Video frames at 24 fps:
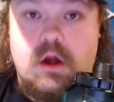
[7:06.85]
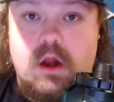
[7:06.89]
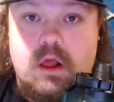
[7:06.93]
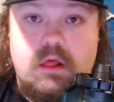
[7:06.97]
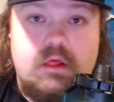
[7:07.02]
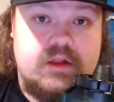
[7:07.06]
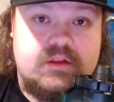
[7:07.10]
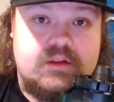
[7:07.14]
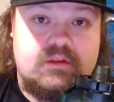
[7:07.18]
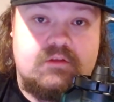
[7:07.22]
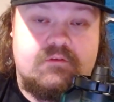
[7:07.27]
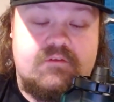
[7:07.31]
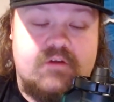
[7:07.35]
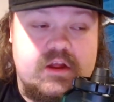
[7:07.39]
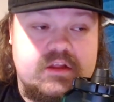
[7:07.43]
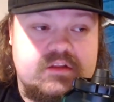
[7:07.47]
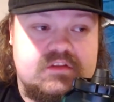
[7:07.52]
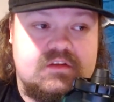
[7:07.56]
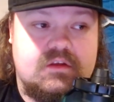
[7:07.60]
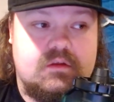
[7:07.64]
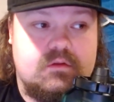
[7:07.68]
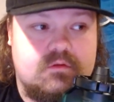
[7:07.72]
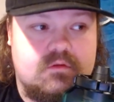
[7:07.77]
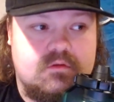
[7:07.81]
I liked the fight
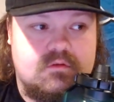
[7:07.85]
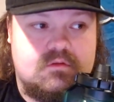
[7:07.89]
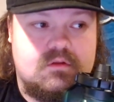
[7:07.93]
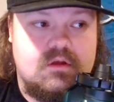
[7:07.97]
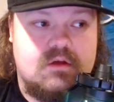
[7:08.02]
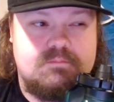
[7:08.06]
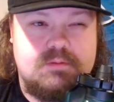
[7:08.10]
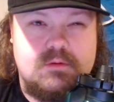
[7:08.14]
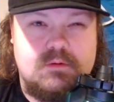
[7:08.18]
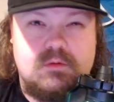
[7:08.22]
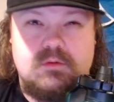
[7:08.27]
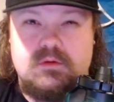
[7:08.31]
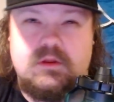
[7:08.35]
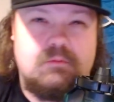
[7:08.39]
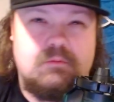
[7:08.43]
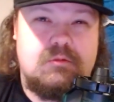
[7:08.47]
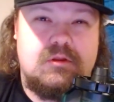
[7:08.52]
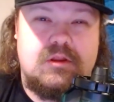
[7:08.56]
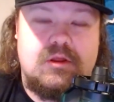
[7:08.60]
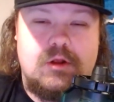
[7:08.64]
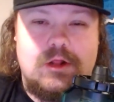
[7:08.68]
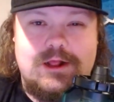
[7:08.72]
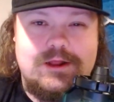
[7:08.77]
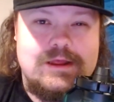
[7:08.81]
scenes and stuff, but when they
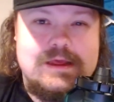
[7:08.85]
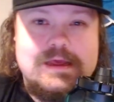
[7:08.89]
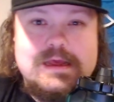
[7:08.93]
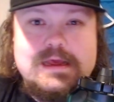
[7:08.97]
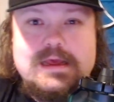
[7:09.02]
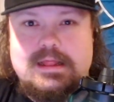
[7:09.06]
were like,